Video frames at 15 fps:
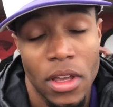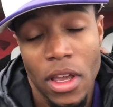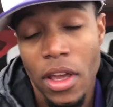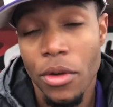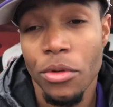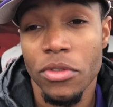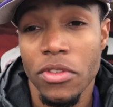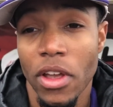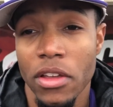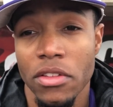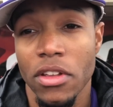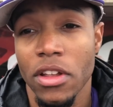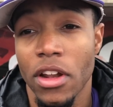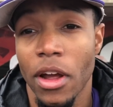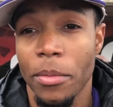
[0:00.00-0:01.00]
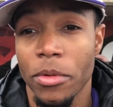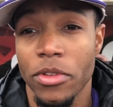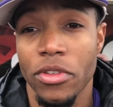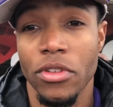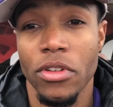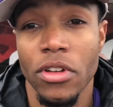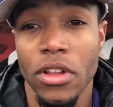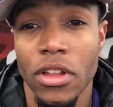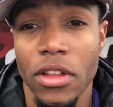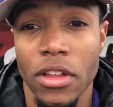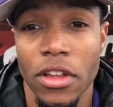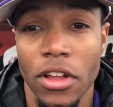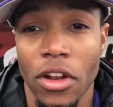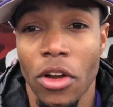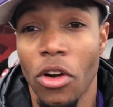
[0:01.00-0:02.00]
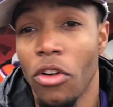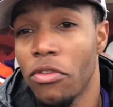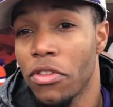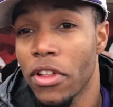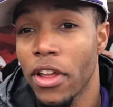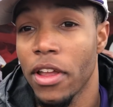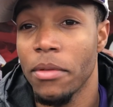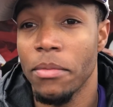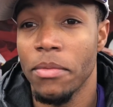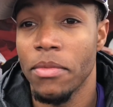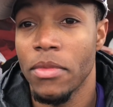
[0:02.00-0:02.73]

It was nice to get an opportunity. You know, hopefully